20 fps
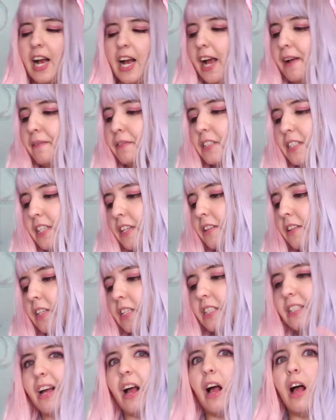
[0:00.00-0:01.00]
I have seen
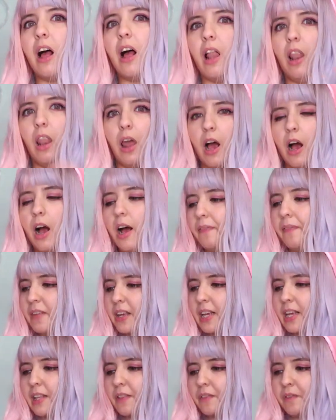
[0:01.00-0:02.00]
this a lot.
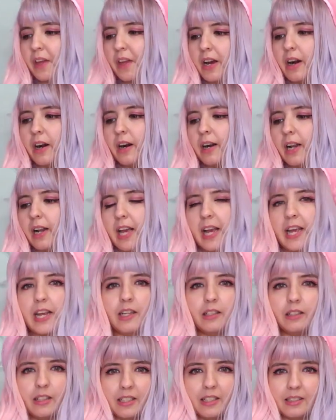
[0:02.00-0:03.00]
They are
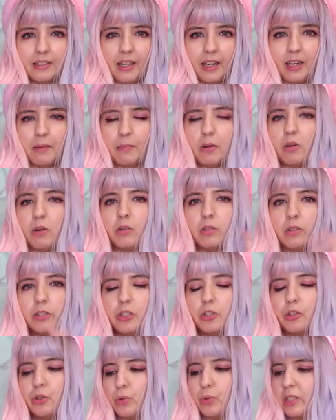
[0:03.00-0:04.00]
like stackable
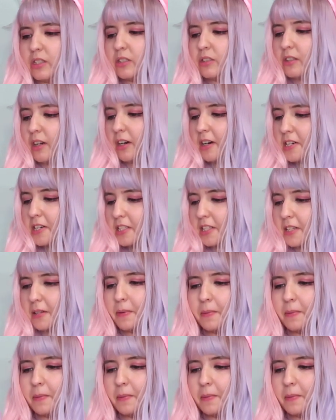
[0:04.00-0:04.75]
Little Twin Stars.